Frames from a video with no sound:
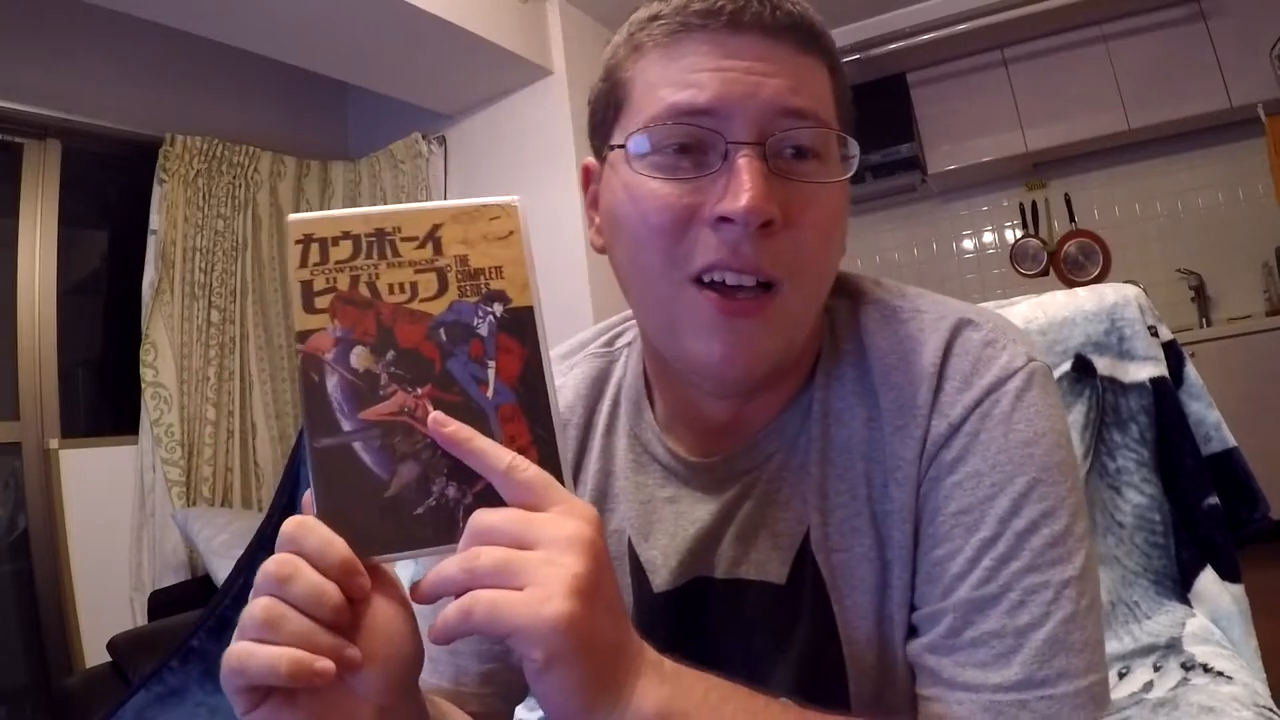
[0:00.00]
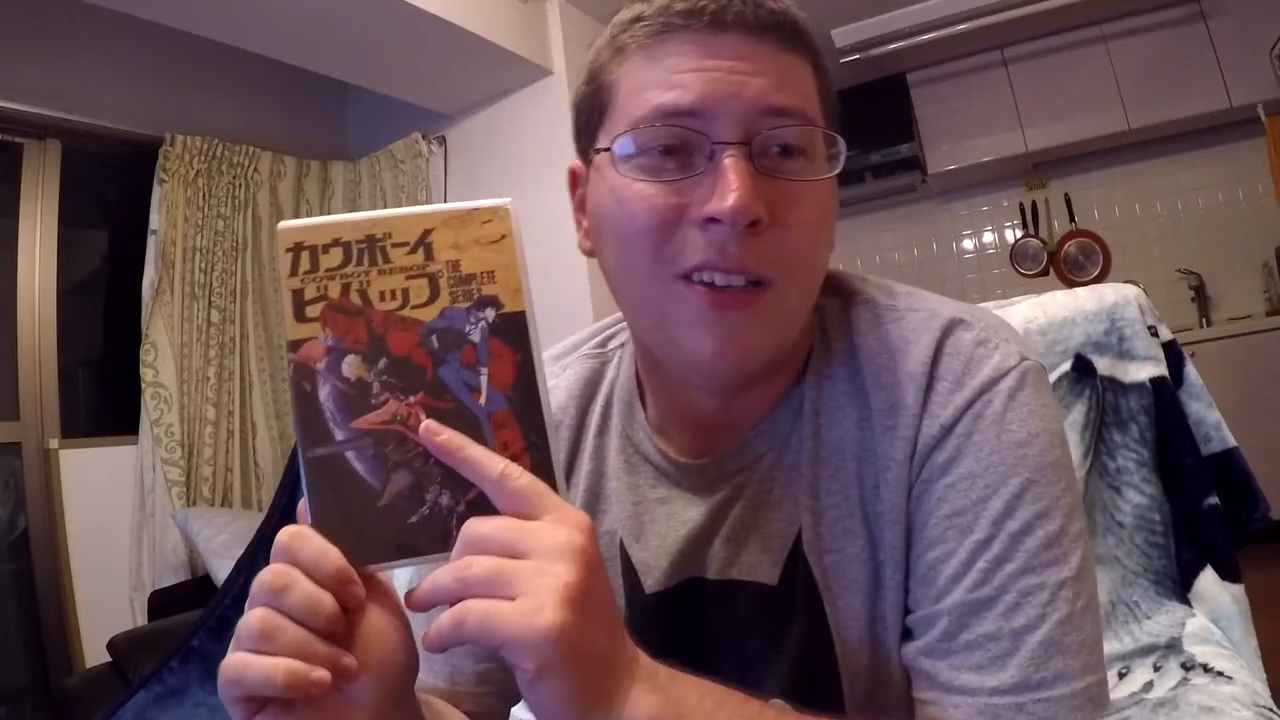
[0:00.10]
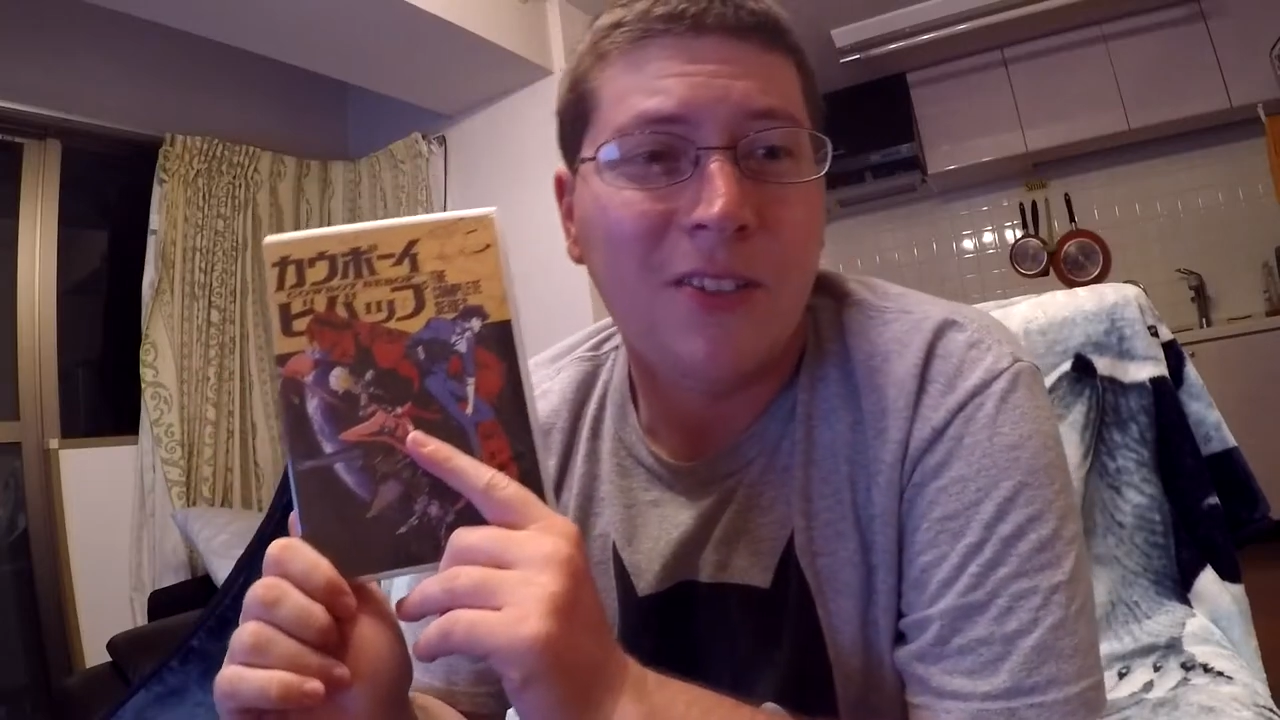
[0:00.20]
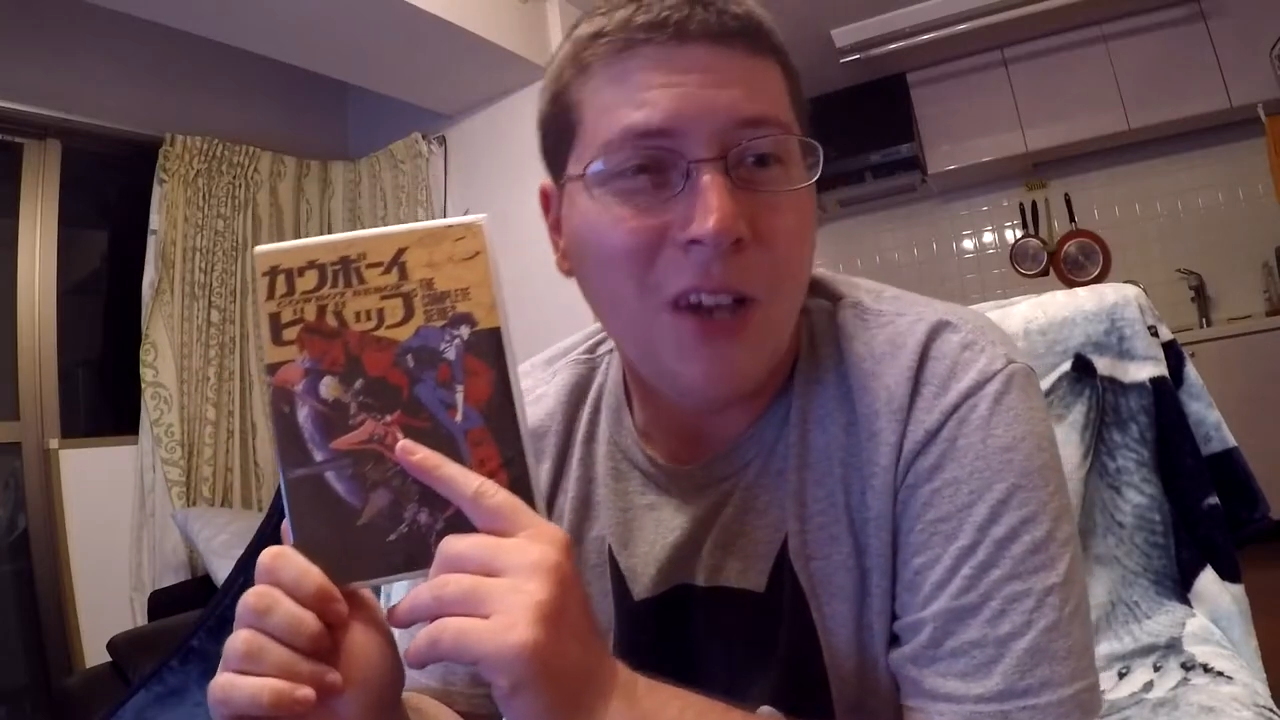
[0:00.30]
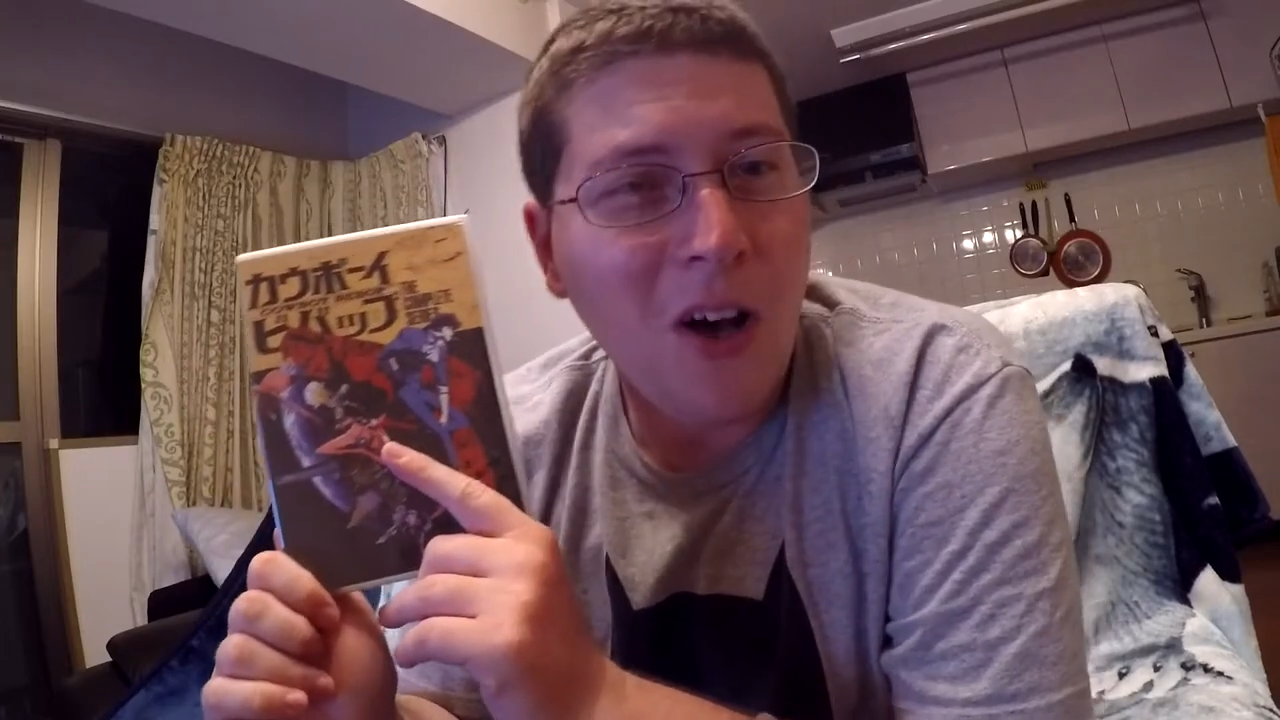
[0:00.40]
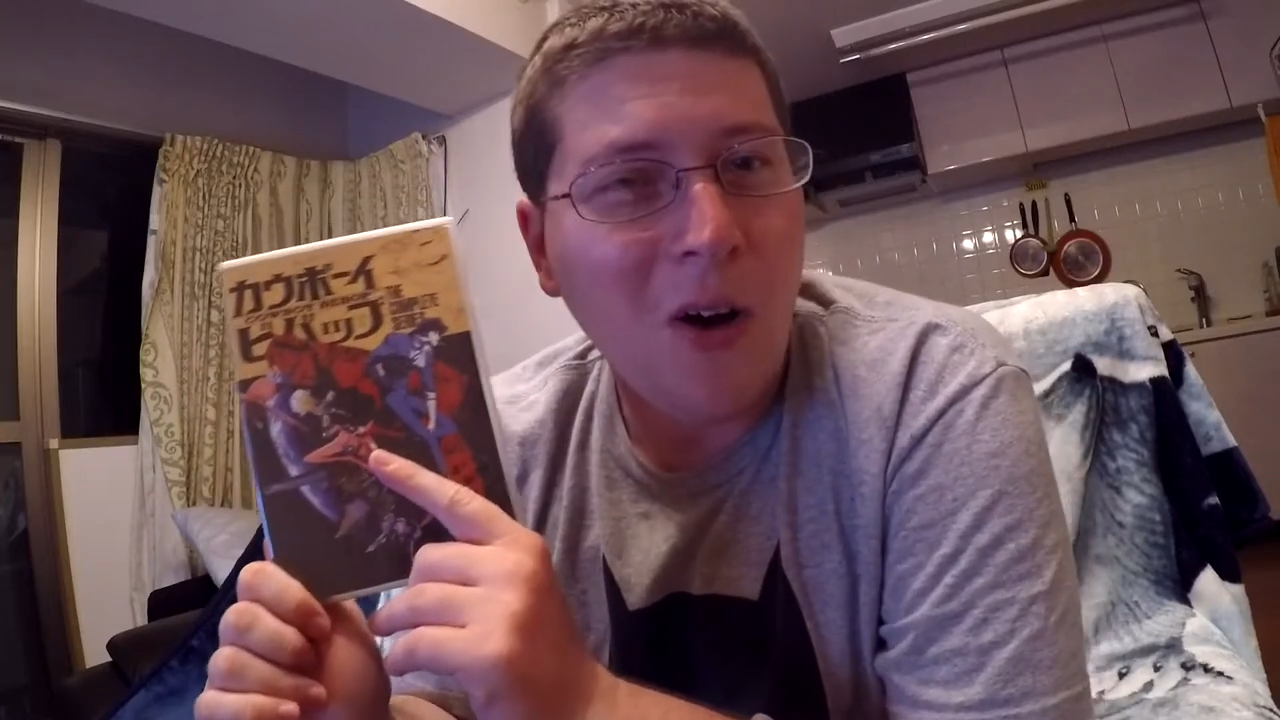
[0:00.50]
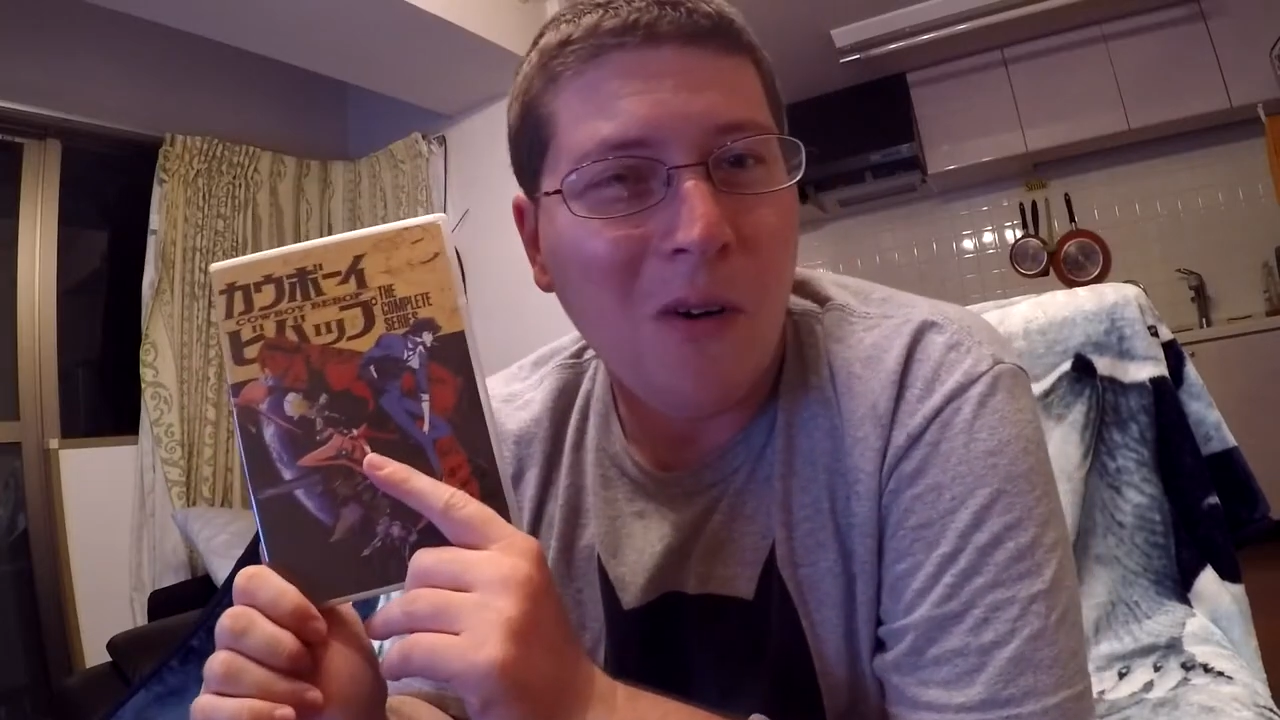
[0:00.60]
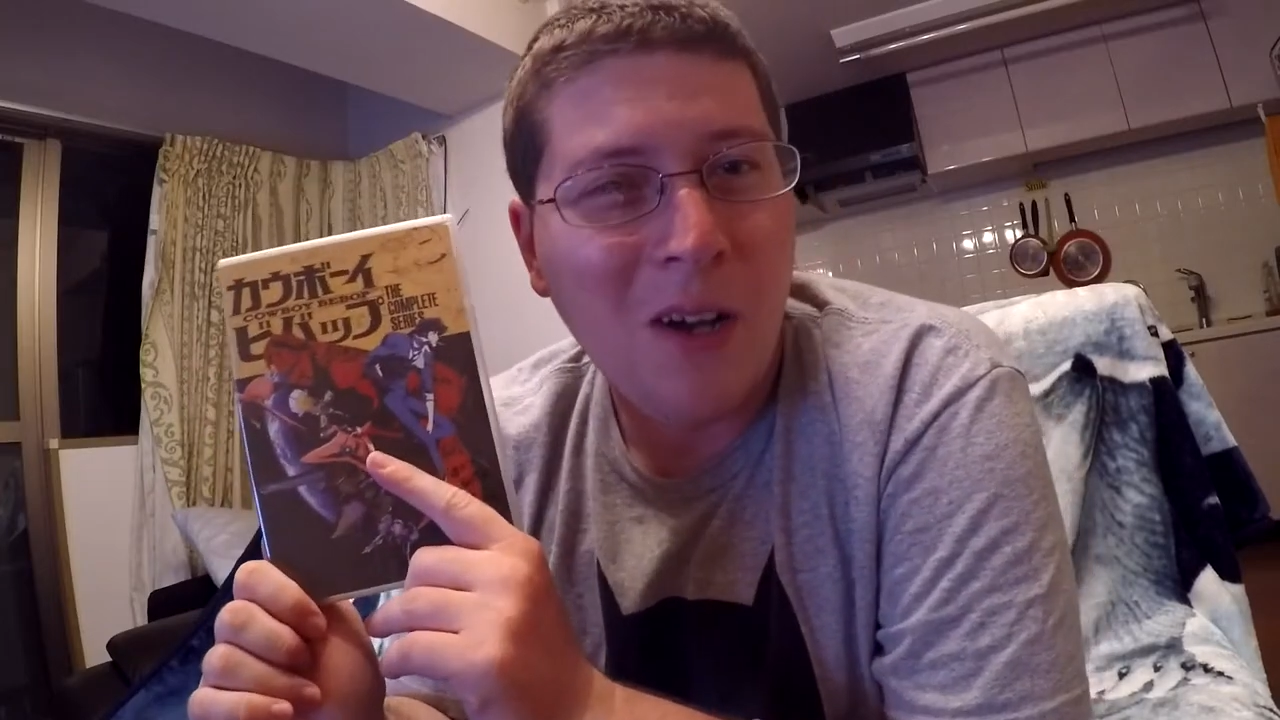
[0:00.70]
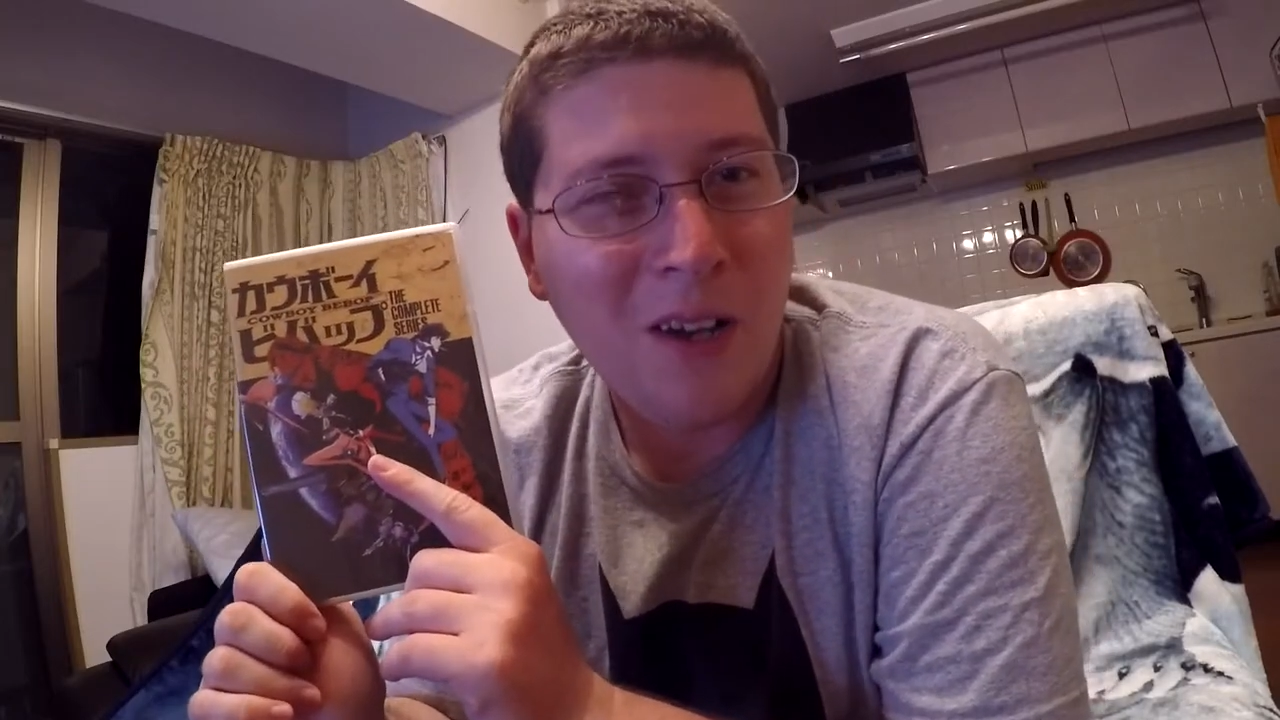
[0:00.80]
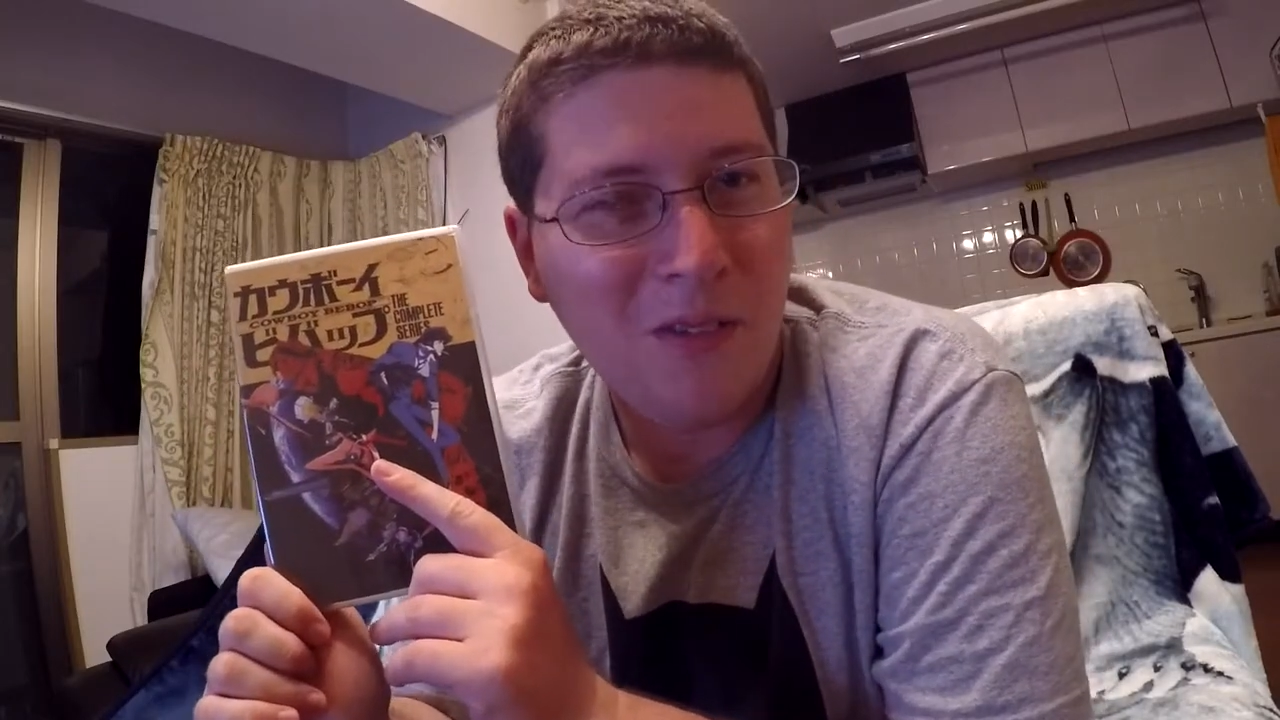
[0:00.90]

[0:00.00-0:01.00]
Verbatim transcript: So,